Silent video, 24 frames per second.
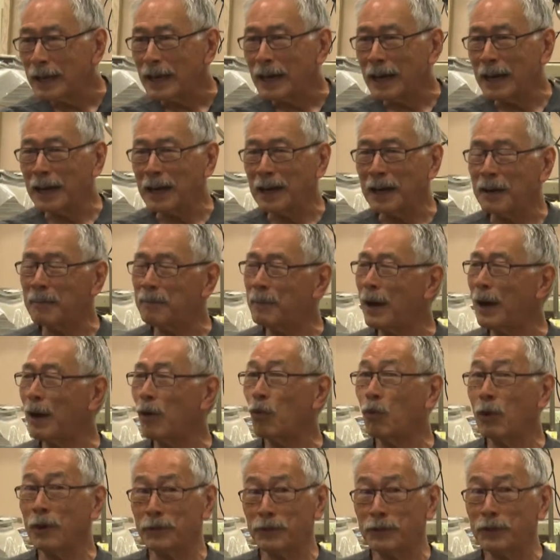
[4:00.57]

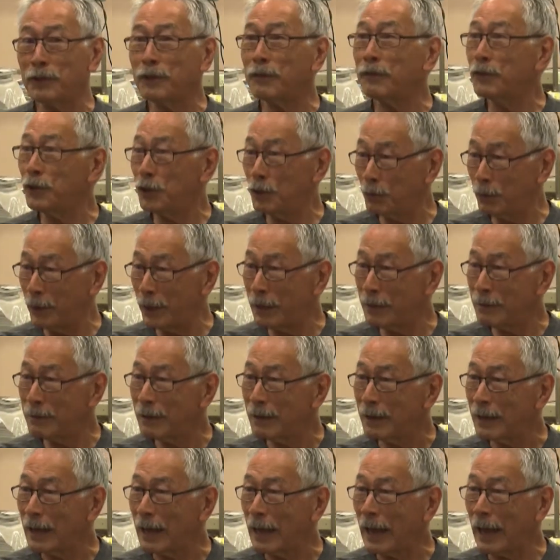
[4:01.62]
about what they're viewing,
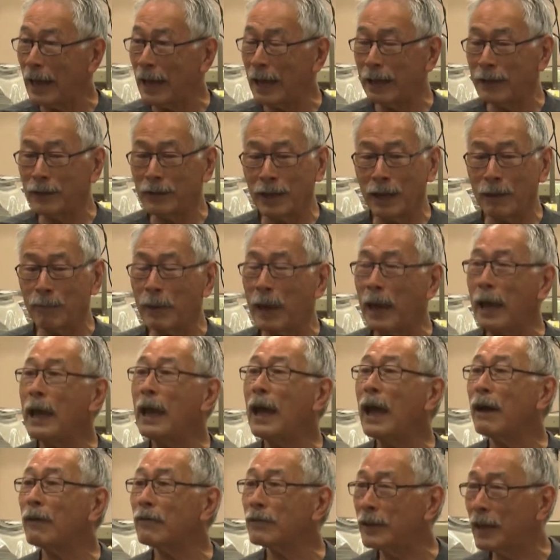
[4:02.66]
and they may
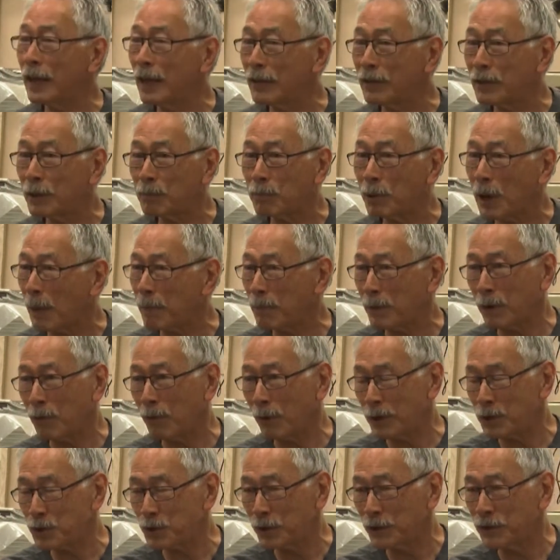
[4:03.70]
have then the proper
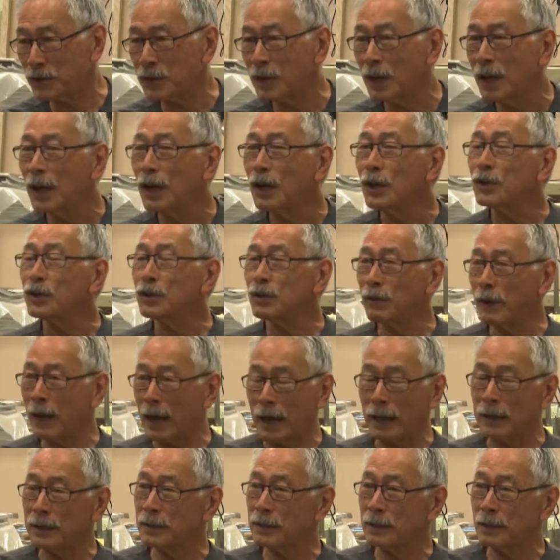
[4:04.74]
questions to
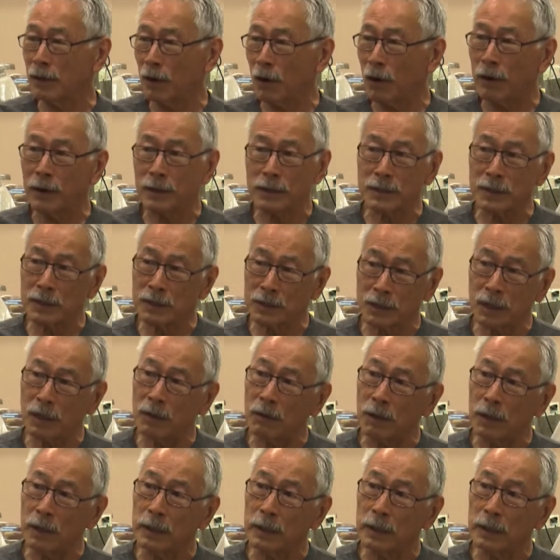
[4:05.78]
ask the artist and so on.